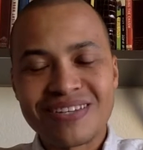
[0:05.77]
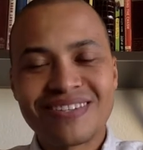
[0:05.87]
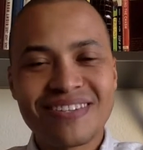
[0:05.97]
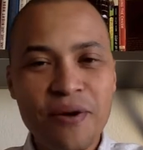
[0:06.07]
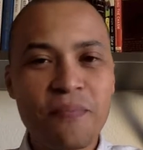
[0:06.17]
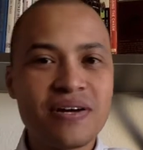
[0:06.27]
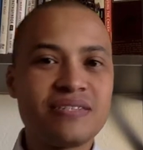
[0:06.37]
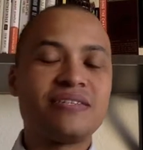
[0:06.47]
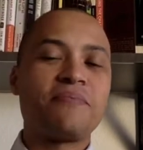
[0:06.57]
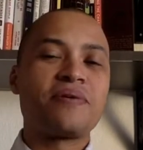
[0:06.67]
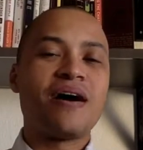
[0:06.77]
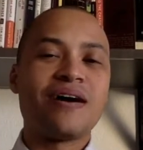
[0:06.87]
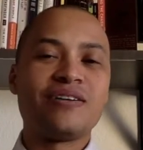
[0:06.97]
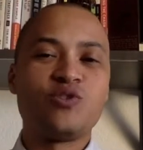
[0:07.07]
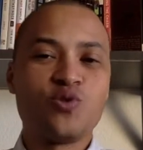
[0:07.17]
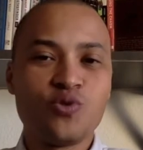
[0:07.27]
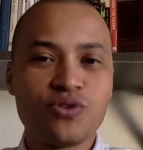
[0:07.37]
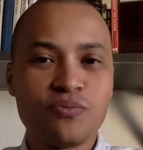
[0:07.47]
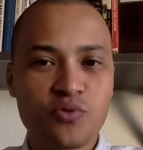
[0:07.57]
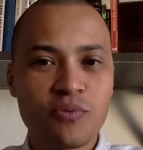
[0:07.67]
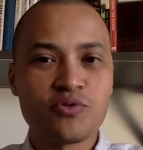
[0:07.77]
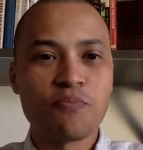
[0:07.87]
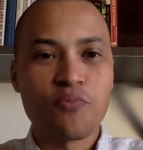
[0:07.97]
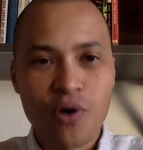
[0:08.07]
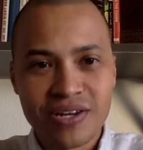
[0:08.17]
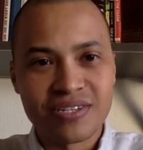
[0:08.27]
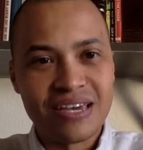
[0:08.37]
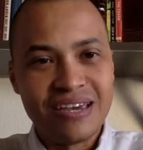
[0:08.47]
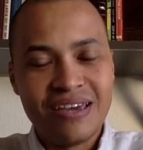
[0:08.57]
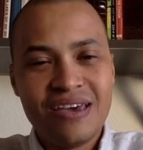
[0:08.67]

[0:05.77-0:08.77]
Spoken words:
step-by-step guide to subscription pricing.